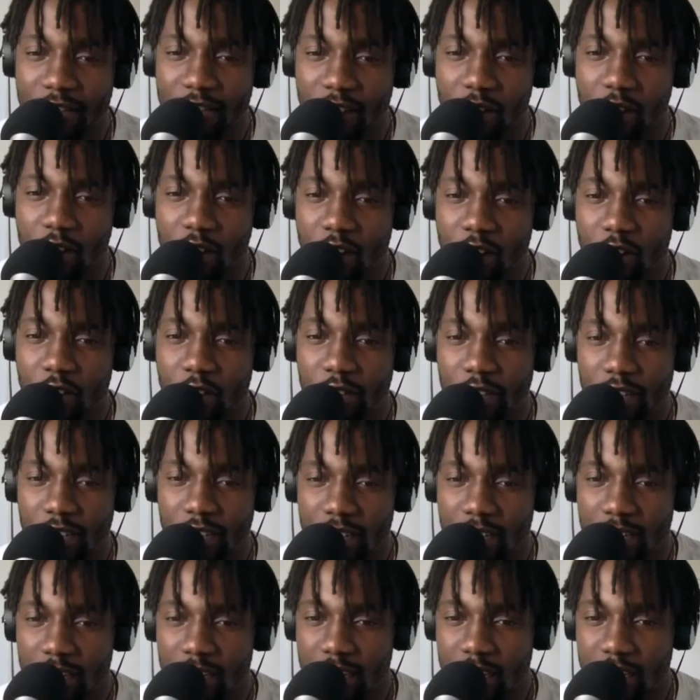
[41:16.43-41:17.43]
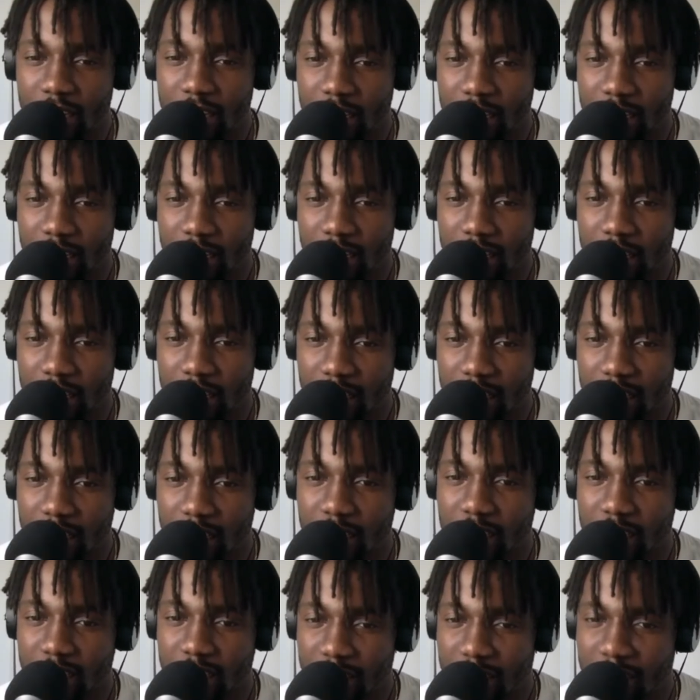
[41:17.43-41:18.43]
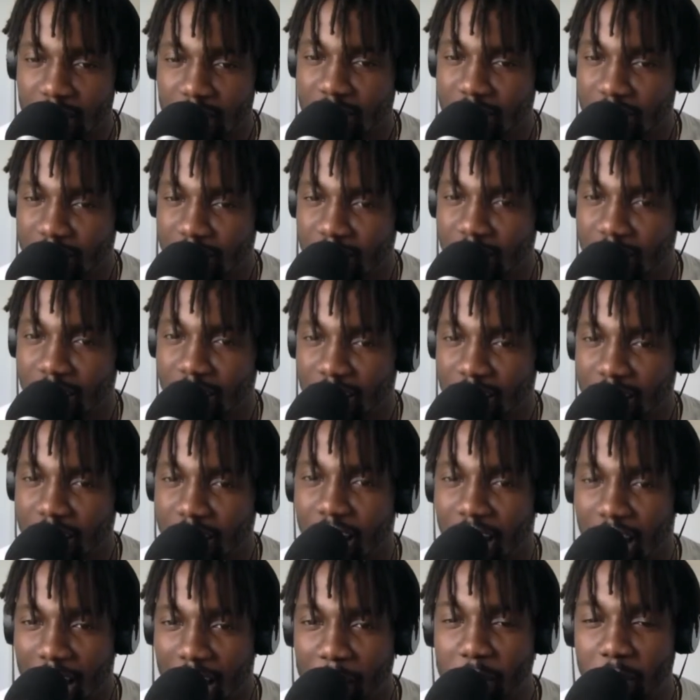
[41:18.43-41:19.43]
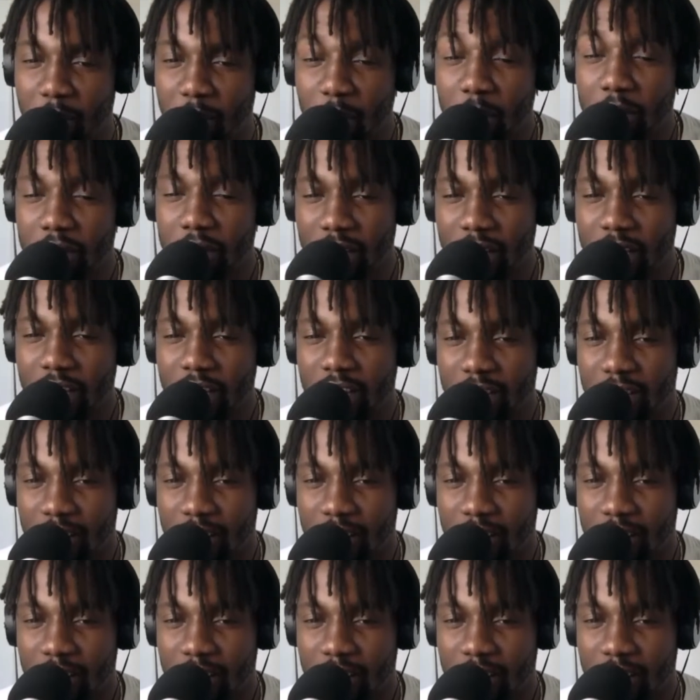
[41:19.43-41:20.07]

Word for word: COVID. You remember that? Yes. I'm going there.